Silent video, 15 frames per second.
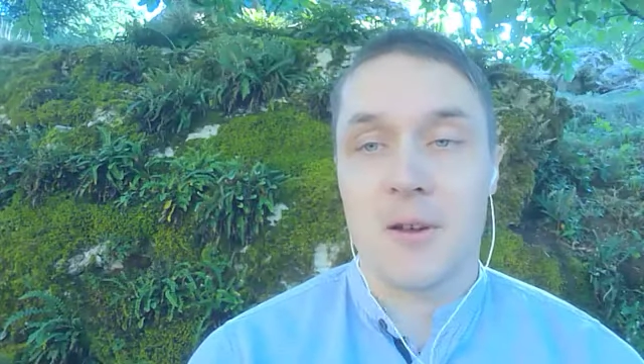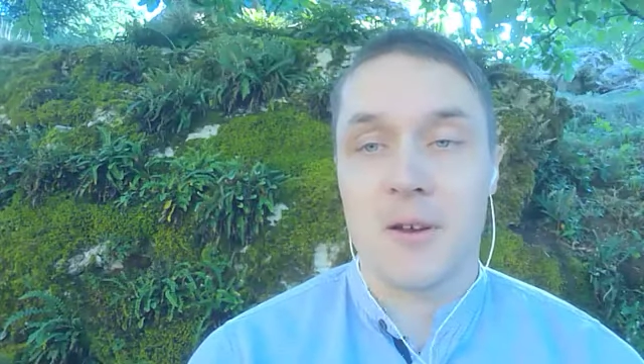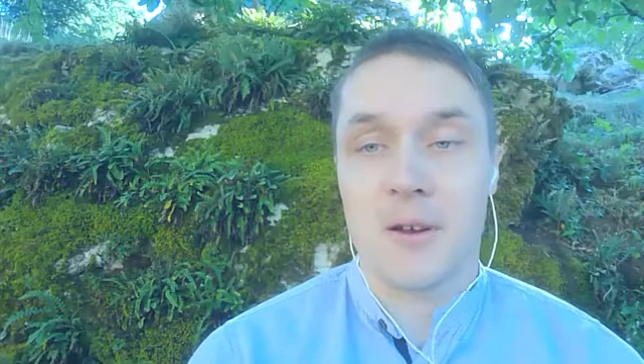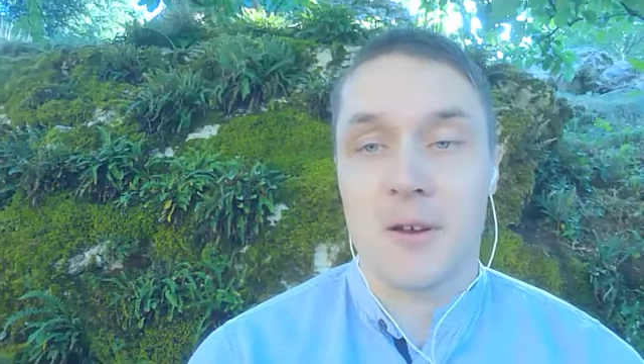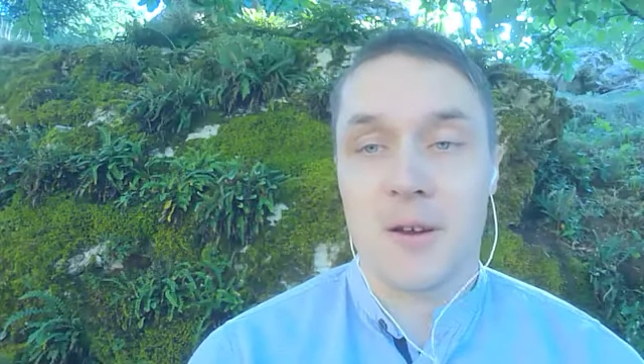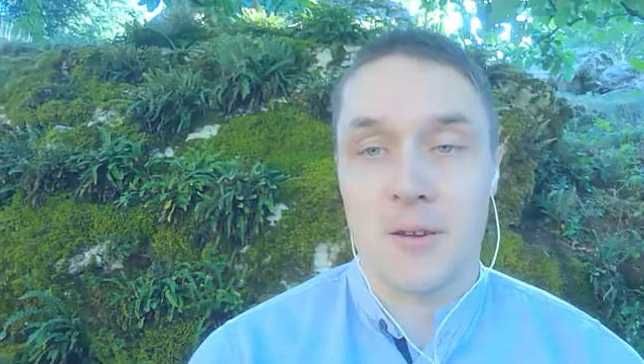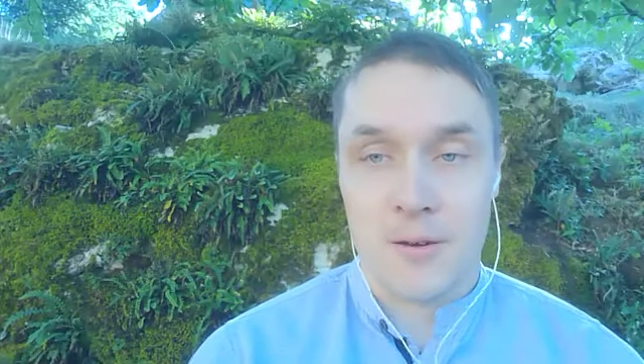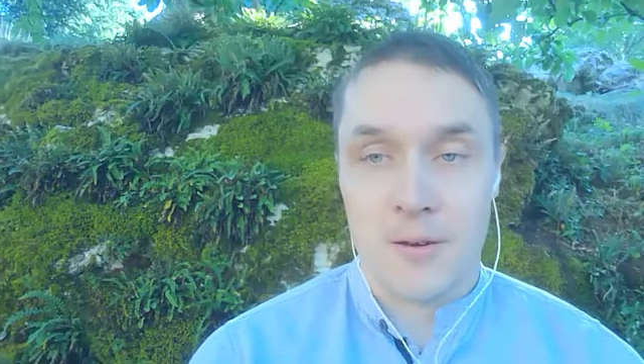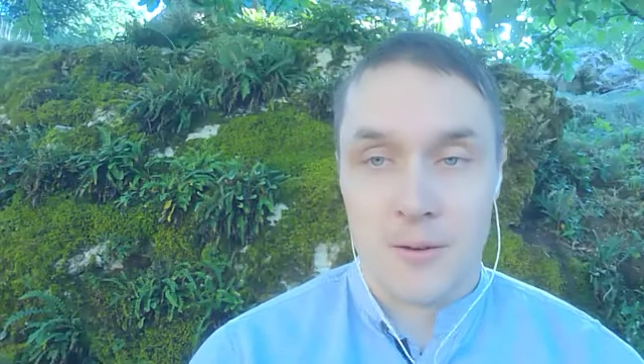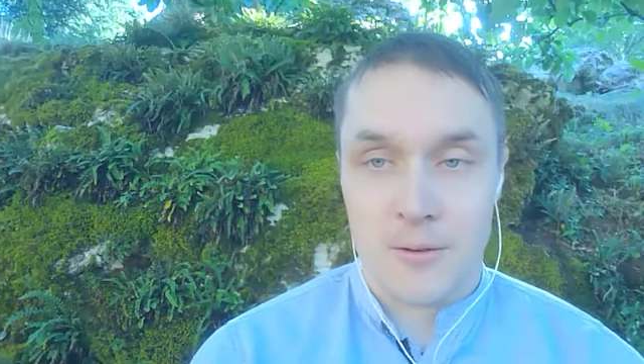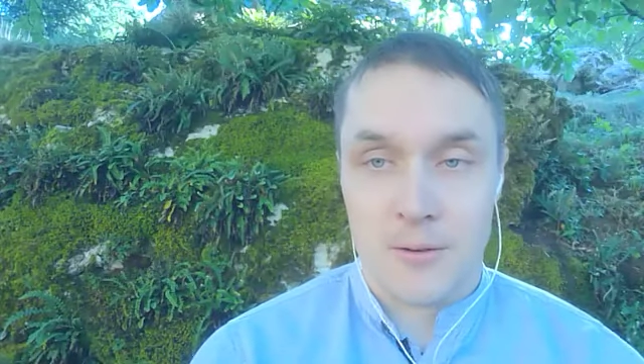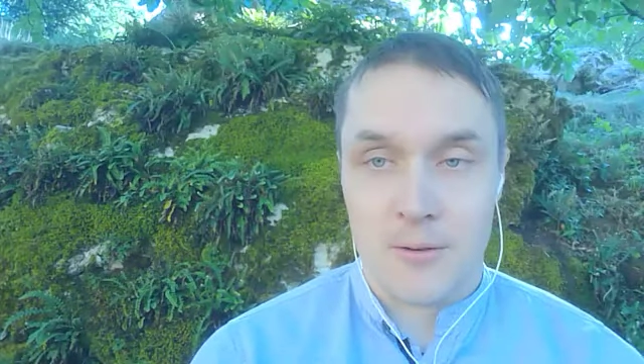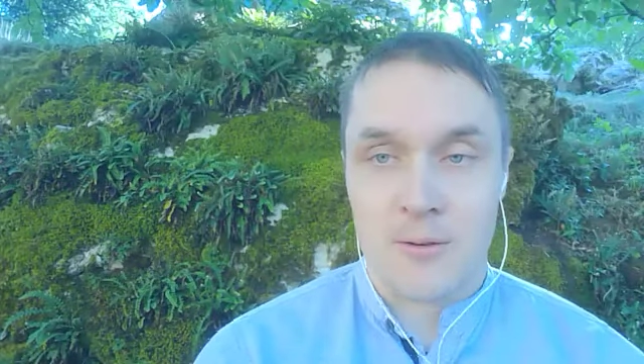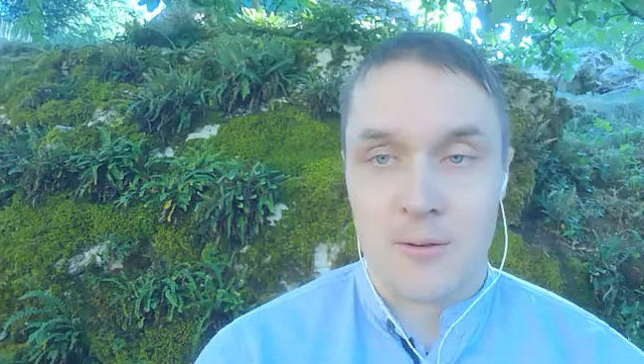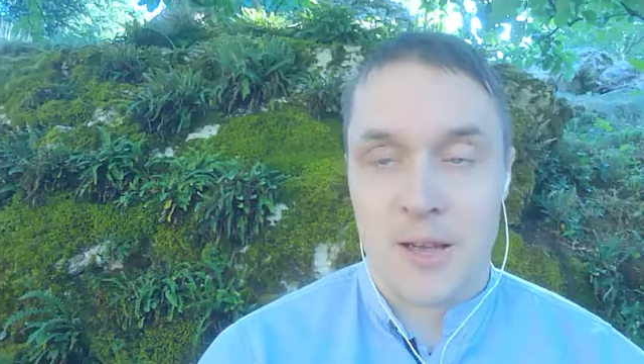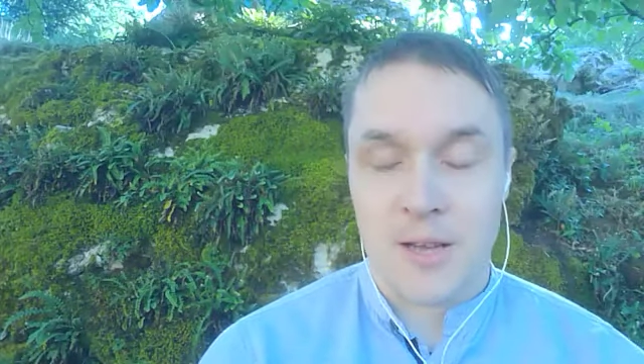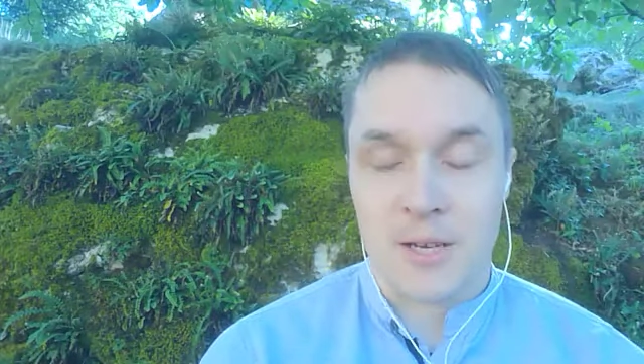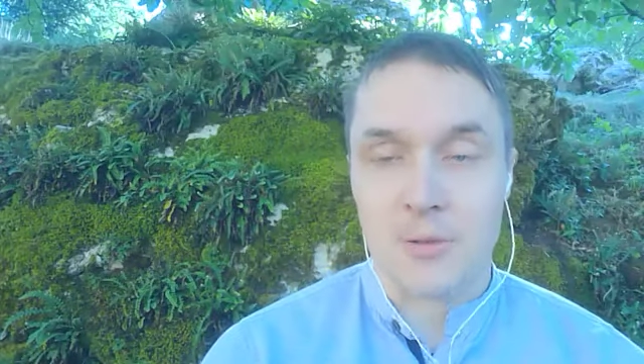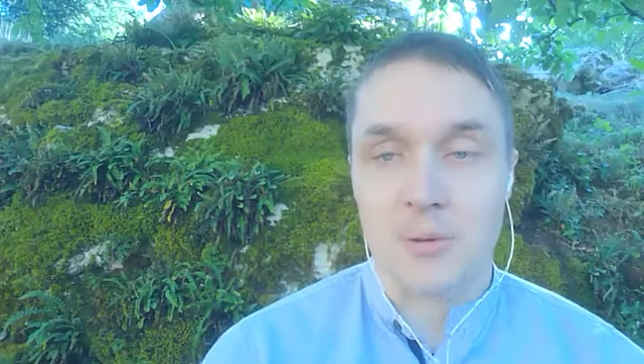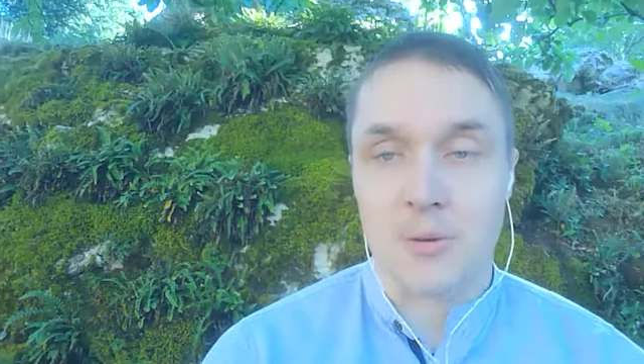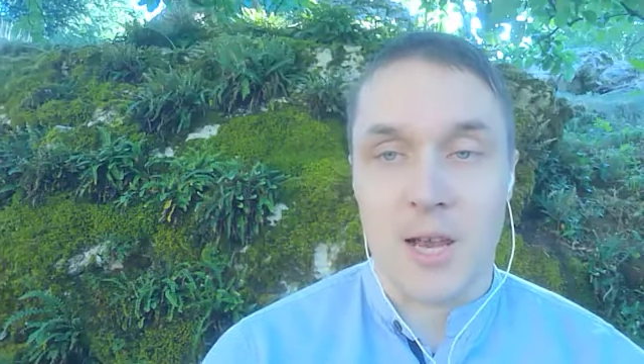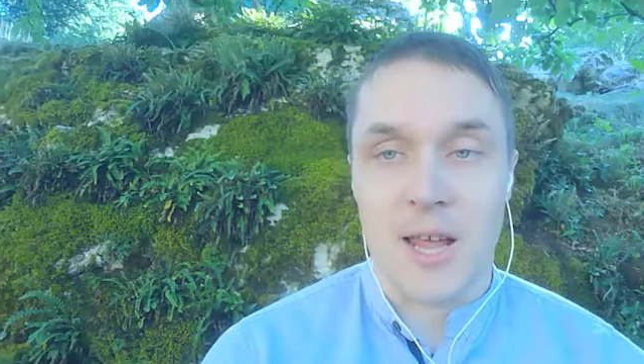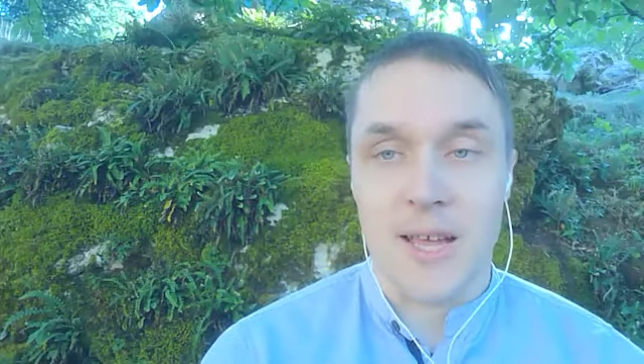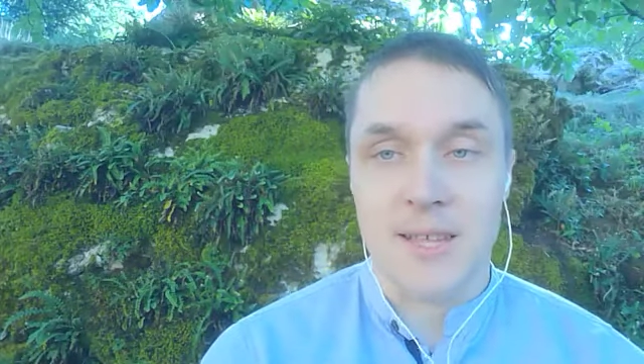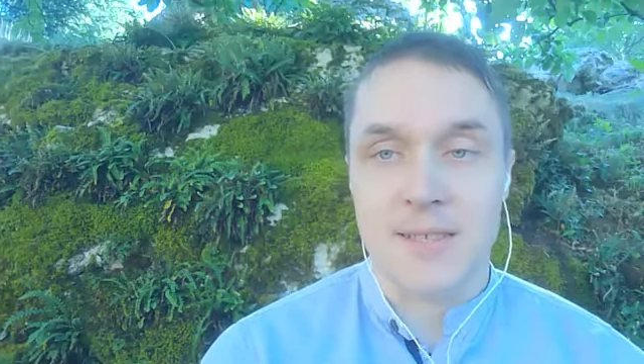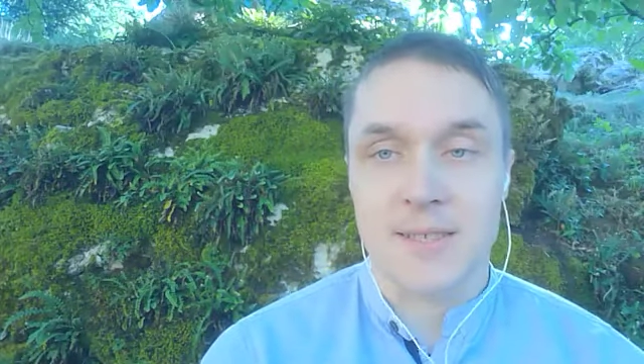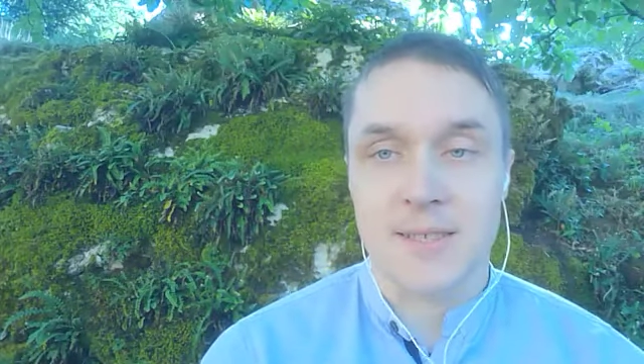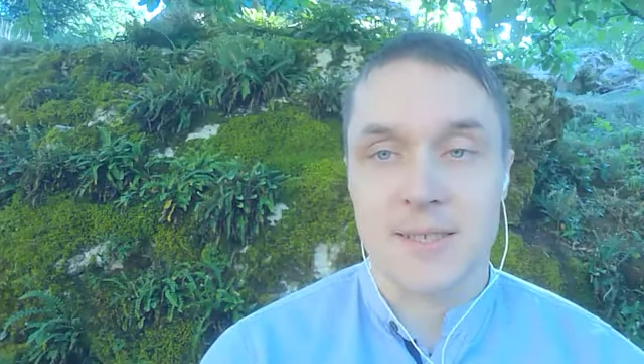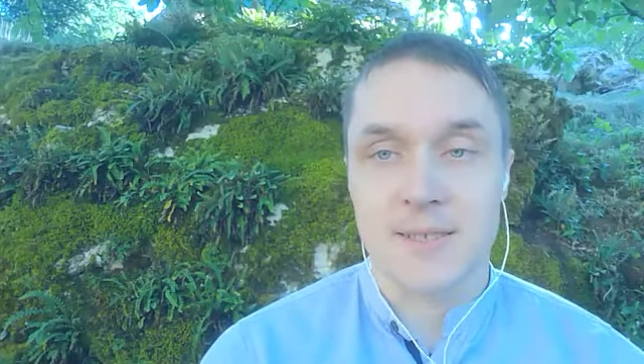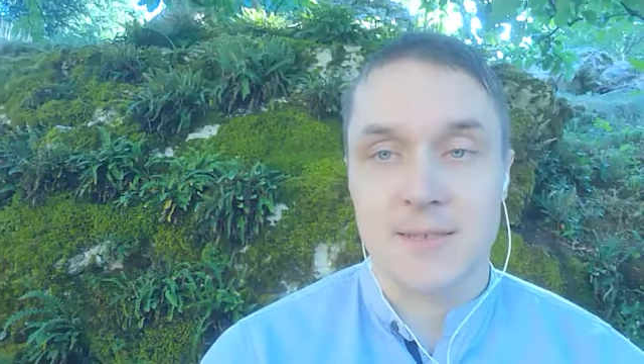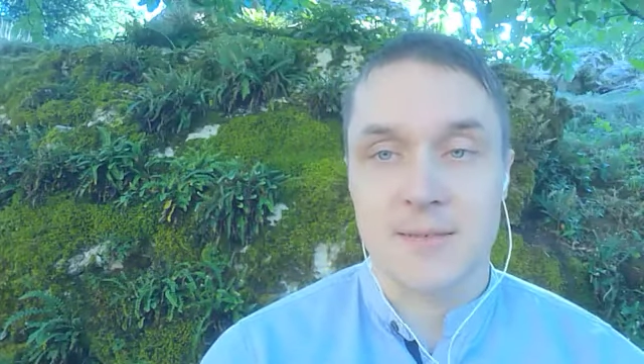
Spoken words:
are your actual clients?